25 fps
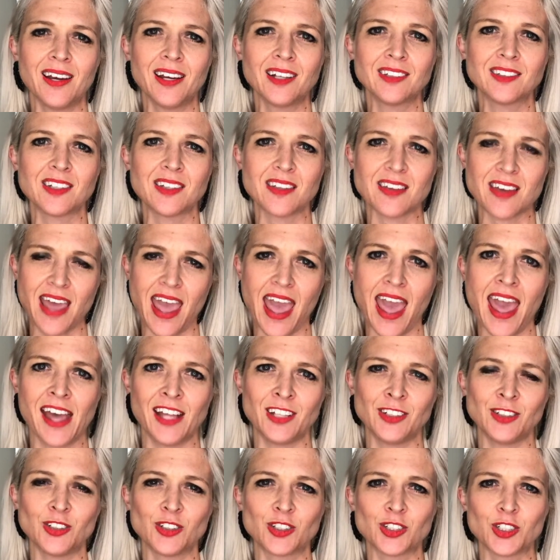to the
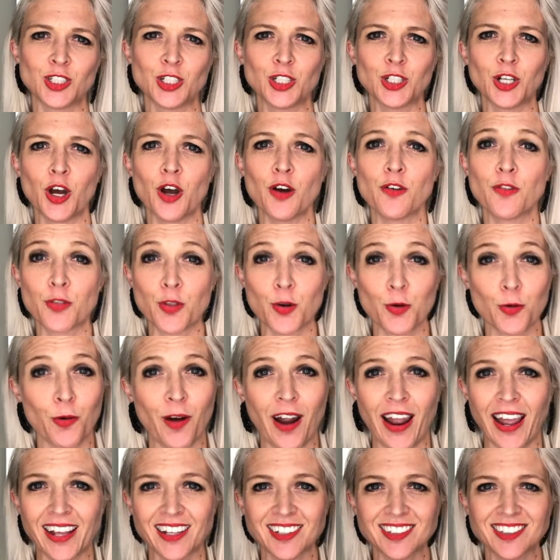end of the
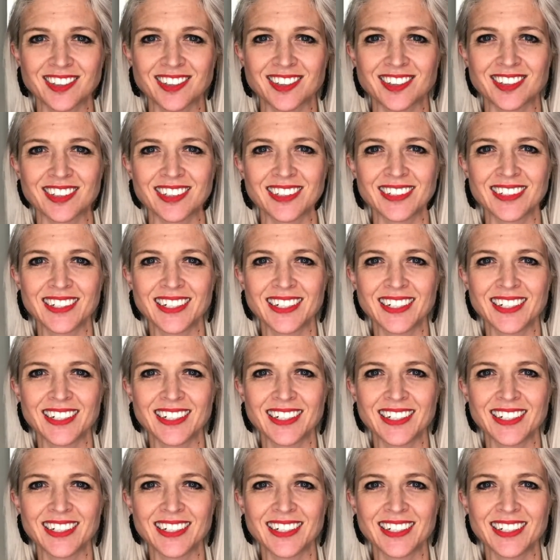race.